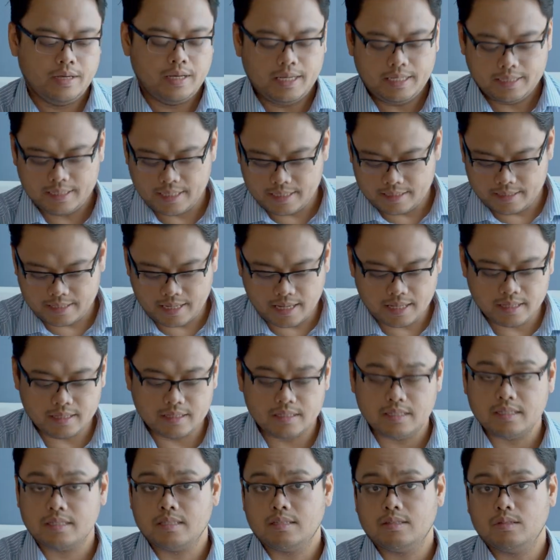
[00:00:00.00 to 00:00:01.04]
As I
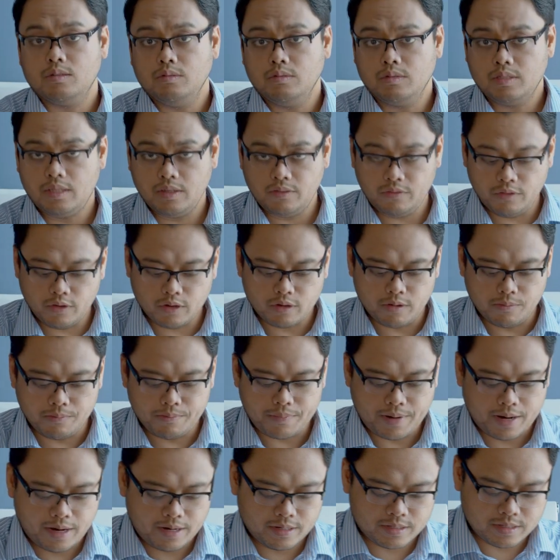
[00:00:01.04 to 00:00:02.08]
said, just to give you a
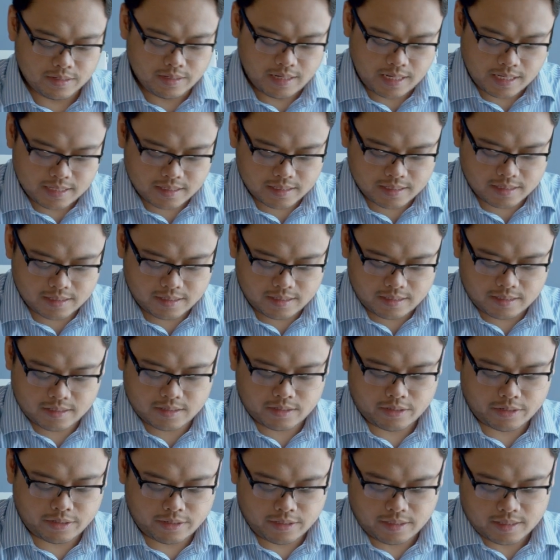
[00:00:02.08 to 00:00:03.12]
comparison, let's
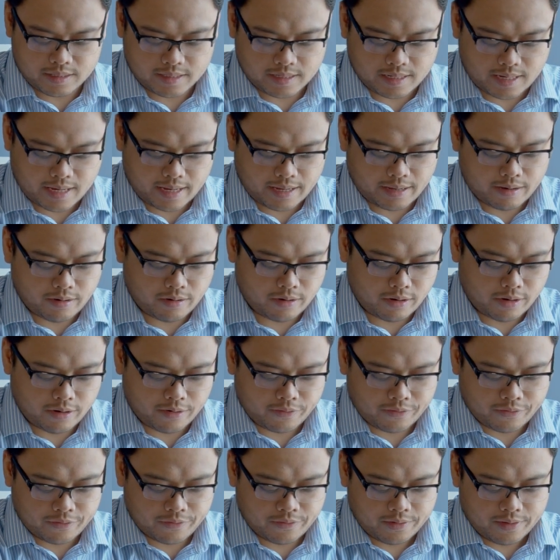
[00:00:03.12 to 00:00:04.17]
just turn this guy
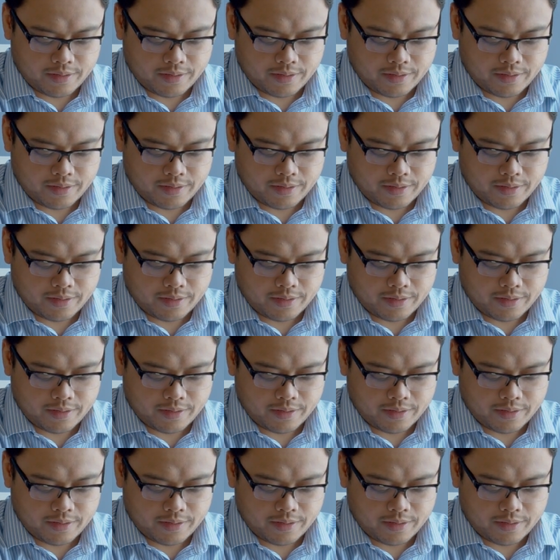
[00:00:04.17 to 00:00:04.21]
off